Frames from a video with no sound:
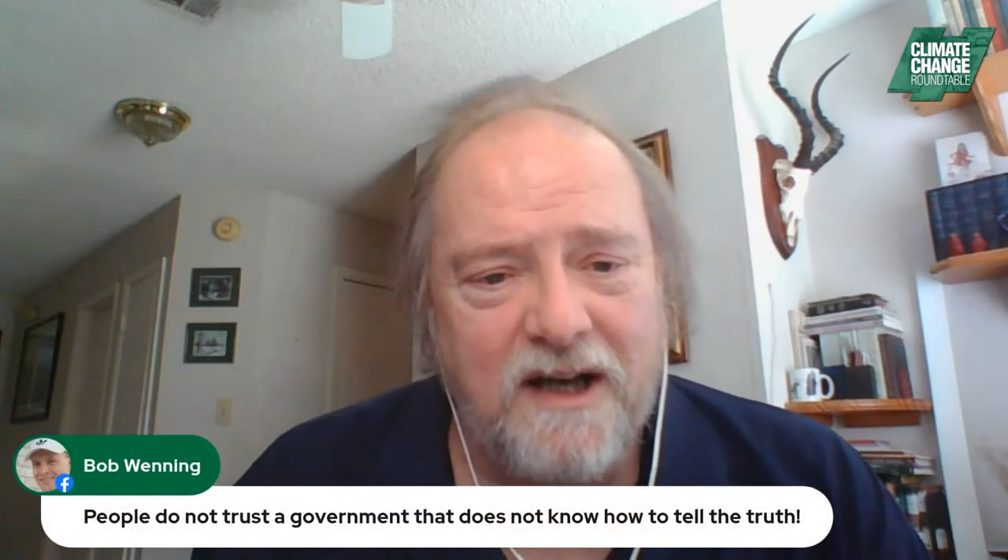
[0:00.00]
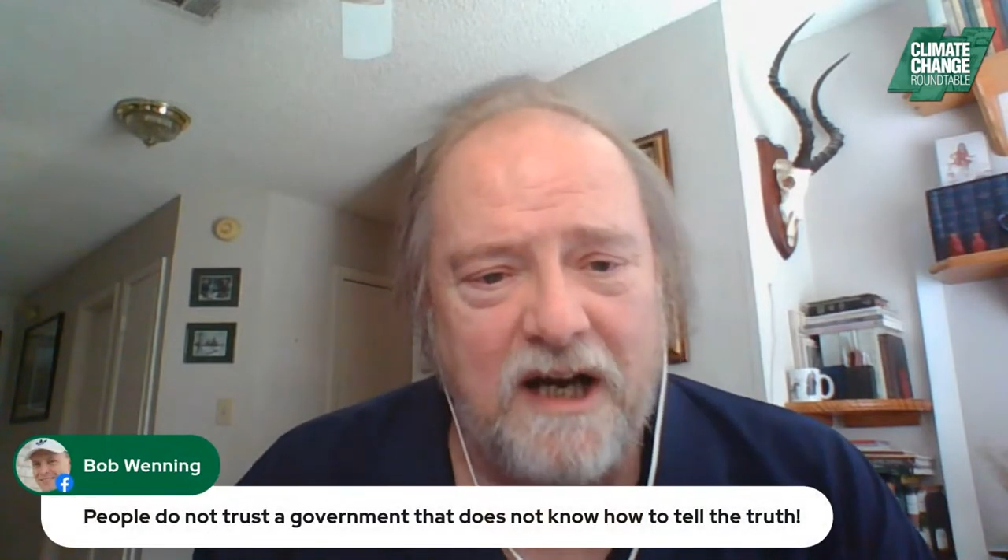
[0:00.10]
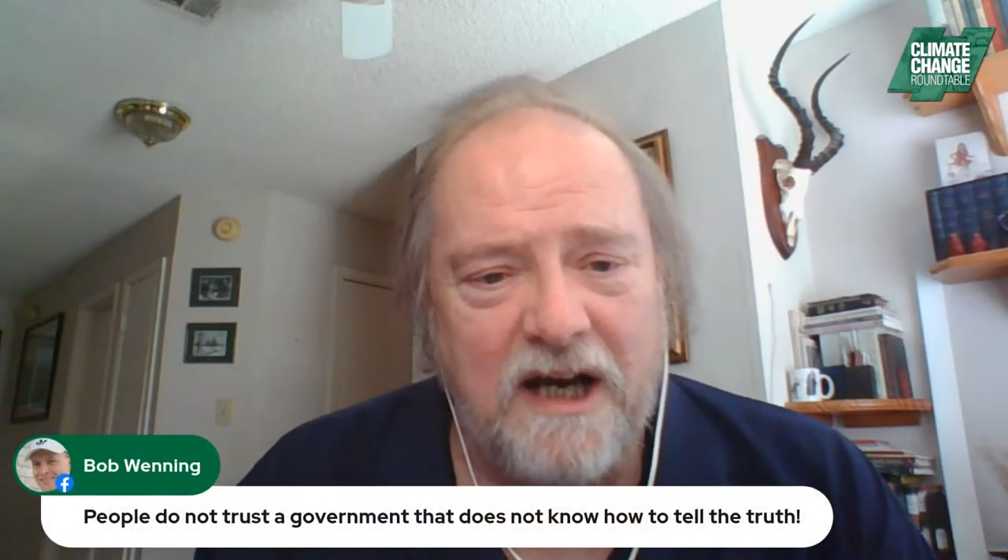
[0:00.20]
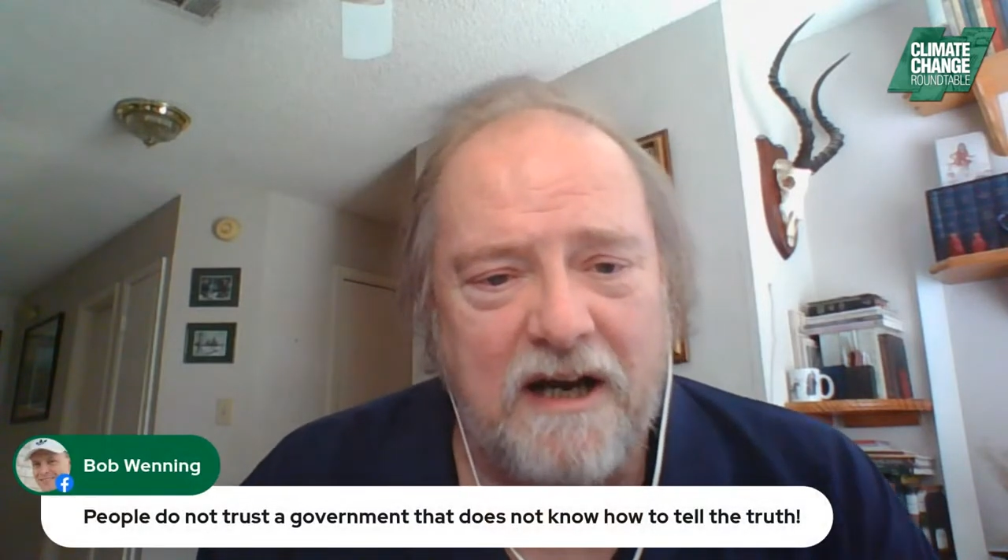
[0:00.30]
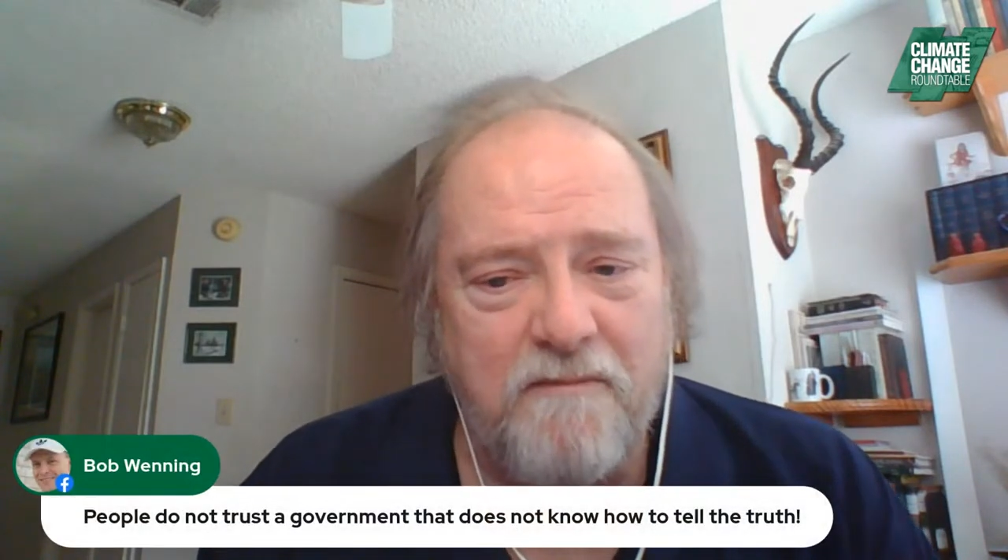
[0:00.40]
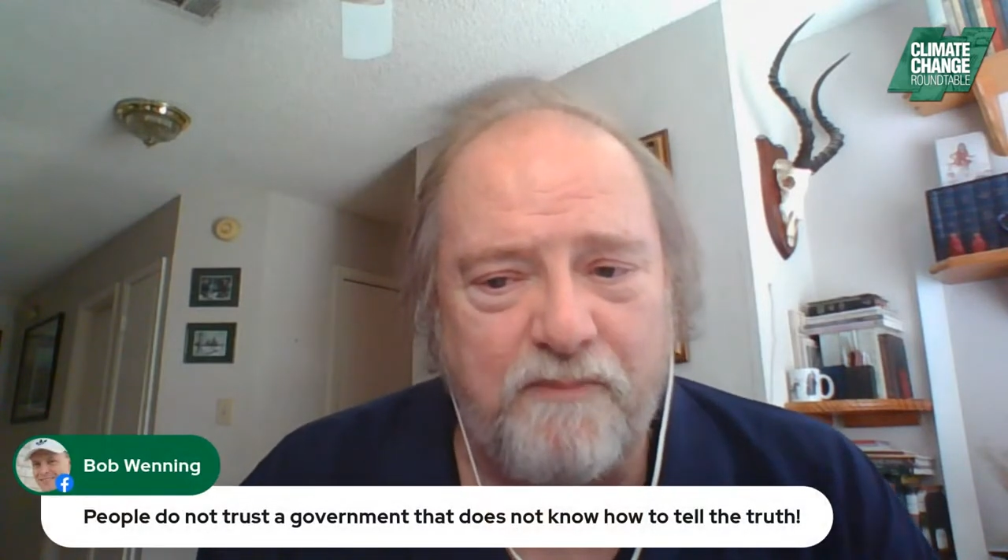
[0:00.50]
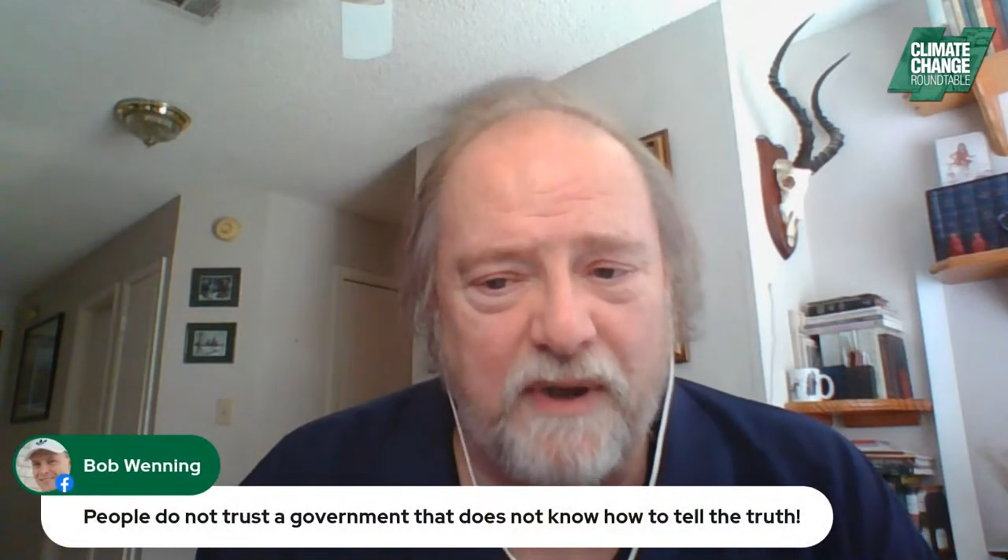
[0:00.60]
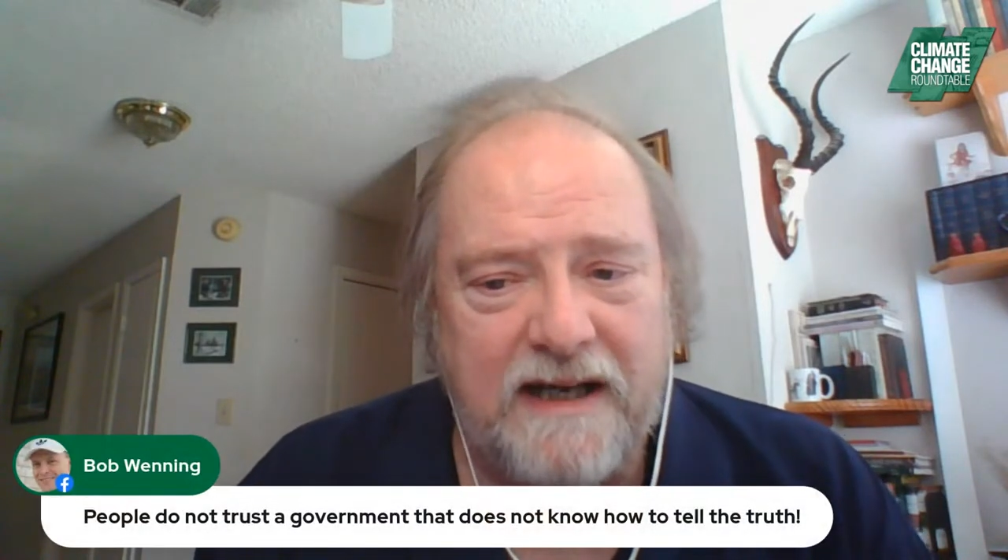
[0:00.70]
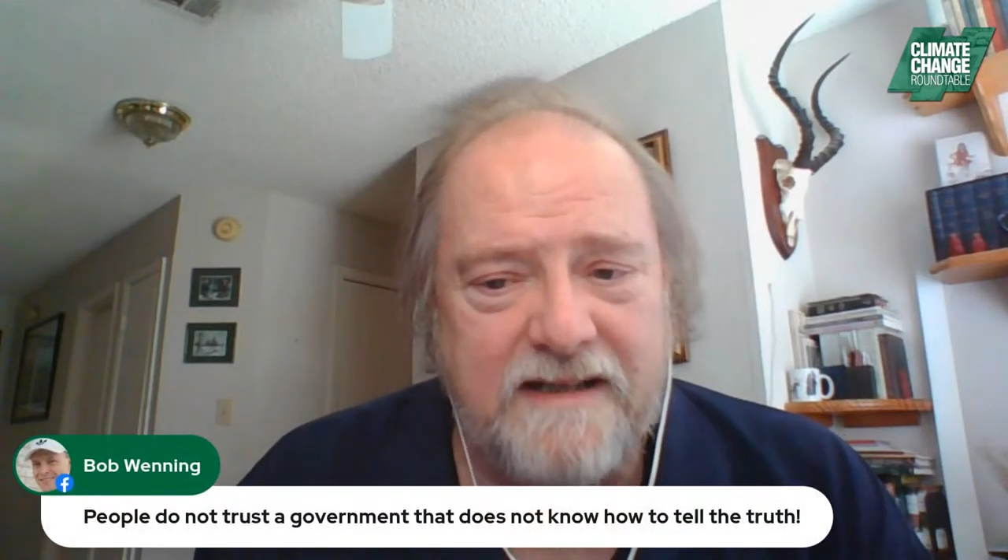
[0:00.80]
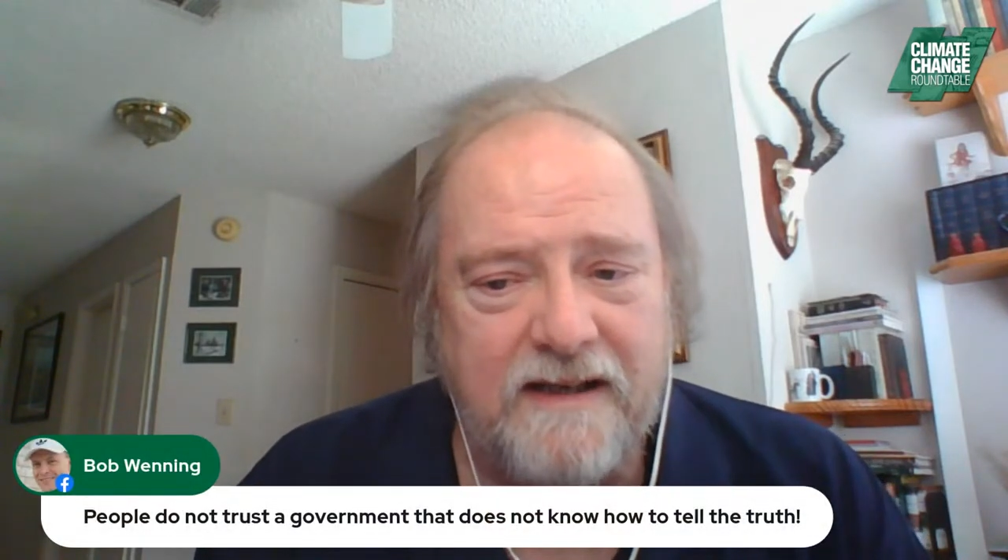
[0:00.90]
Uh,
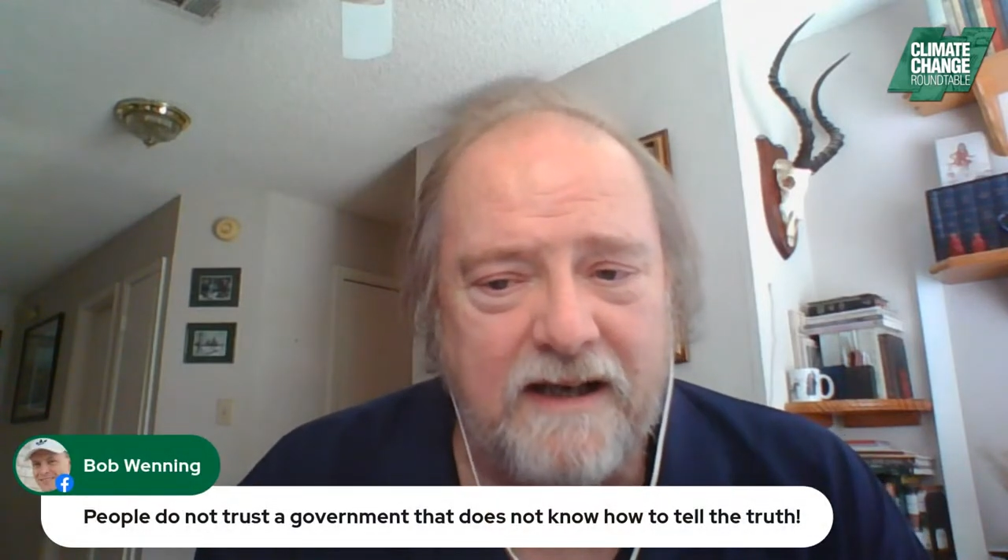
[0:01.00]
but